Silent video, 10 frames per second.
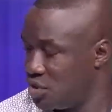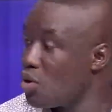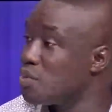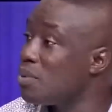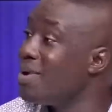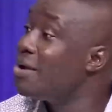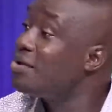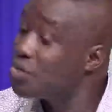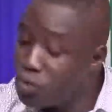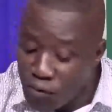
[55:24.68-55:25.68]
Now some be
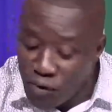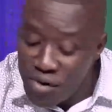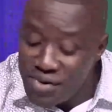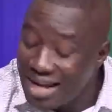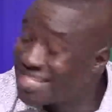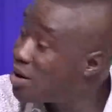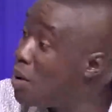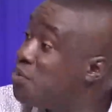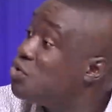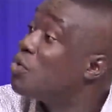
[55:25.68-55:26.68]
Kufuridia and some to